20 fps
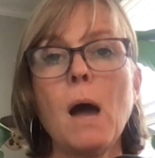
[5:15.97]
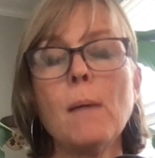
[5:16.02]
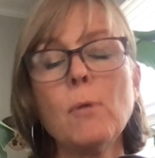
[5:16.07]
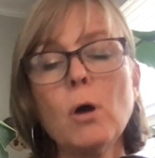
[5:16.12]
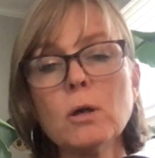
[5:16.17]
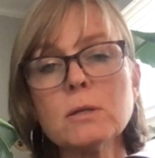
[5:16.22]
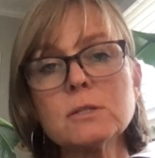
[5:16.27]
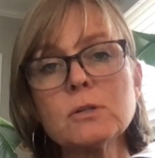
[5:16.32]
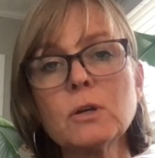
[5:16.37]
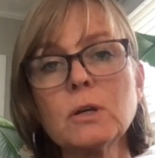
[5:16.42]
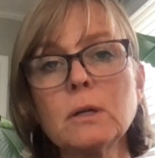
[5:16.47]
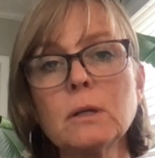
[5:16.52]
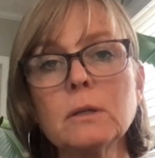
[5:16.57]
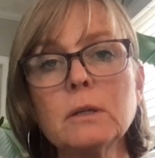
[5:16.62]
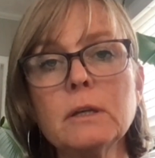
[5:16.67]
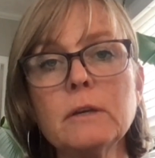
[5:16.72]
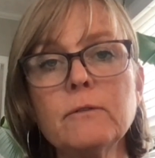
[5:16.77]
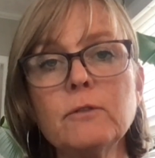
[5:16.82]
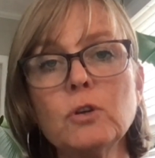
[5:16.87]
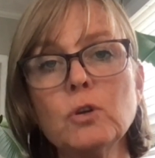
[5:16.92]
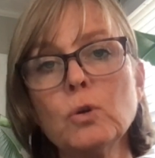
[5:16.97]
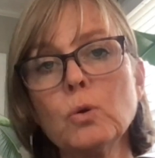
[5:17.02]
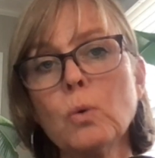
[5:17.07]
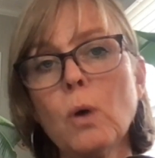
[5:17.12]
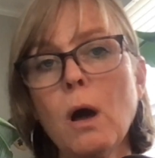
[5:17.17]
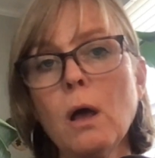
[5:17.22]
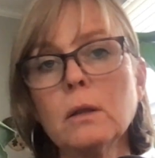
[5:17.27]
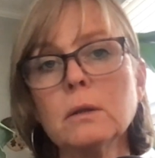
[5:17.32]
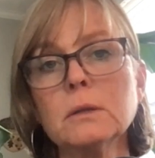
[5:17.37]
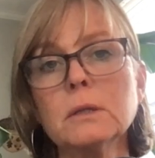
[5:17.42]
I'm also going to leave you
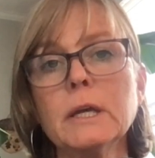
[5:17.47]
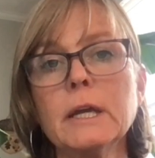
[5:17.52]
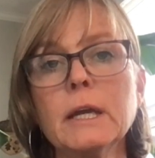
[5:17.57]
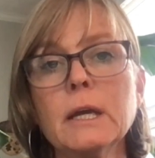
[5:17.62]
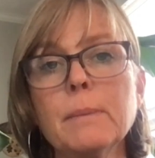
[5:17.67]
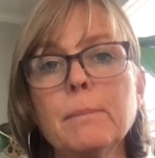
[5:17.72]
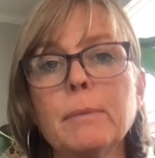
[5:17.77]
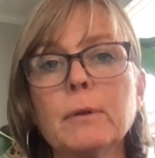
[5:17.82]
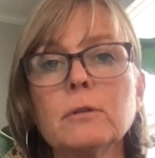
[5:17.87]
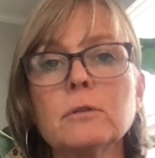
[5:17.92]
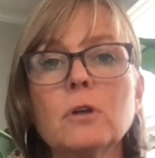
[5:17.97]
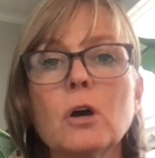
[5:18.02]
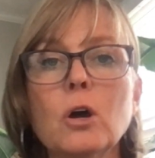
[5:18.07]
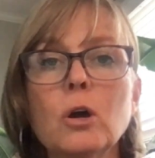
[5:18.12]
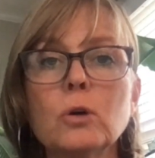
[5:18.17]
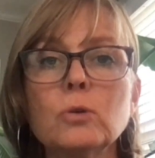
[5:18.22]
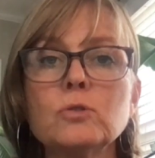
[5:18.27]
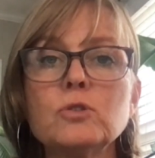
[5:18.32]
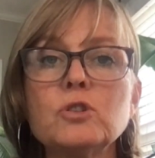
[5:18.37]
a link below